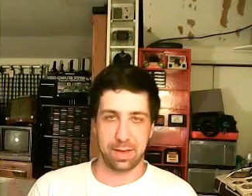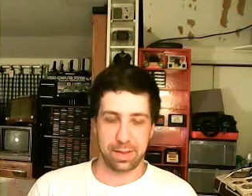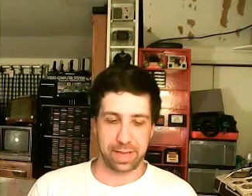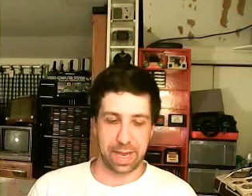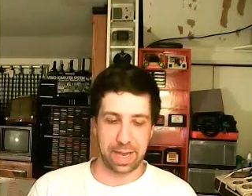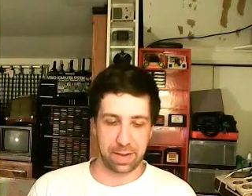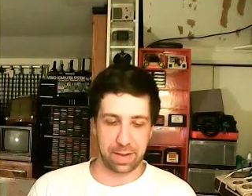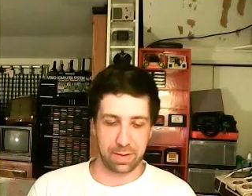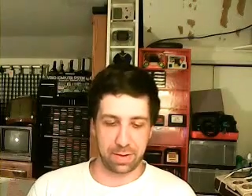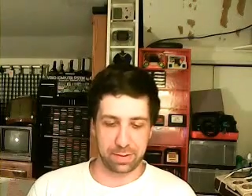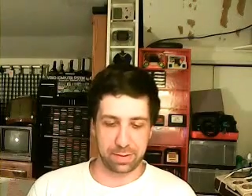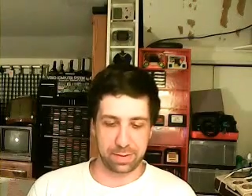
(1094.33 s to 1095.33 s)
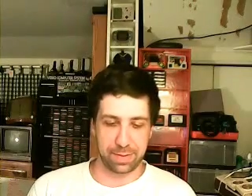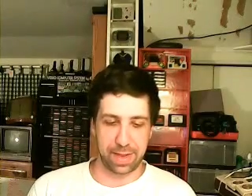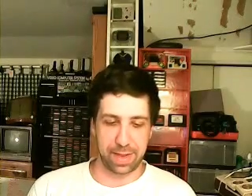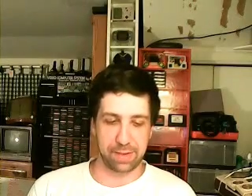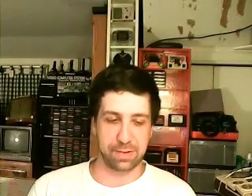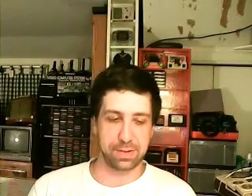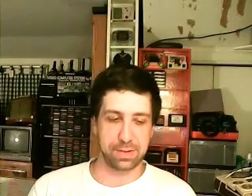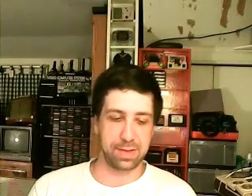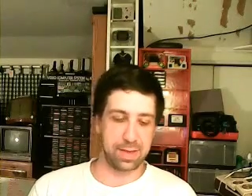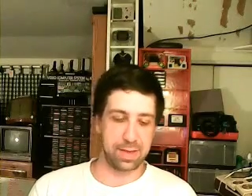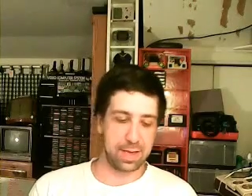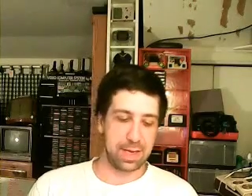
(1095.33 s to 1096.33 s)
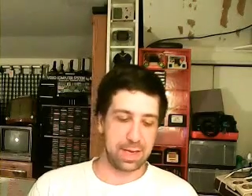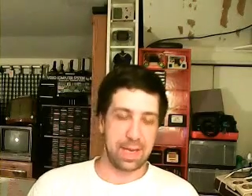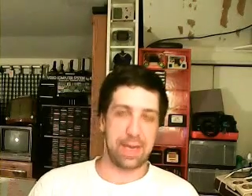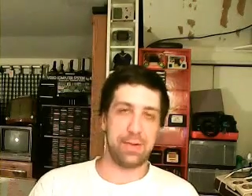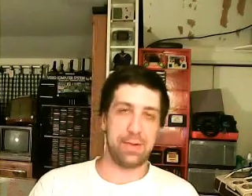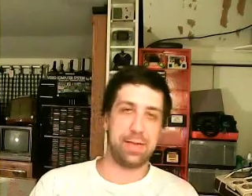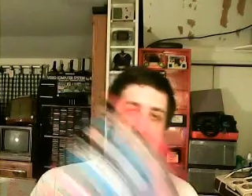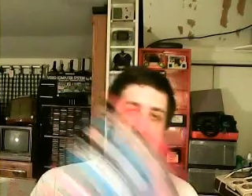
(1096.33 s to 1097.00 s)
the catalogs or the manuals. And they would send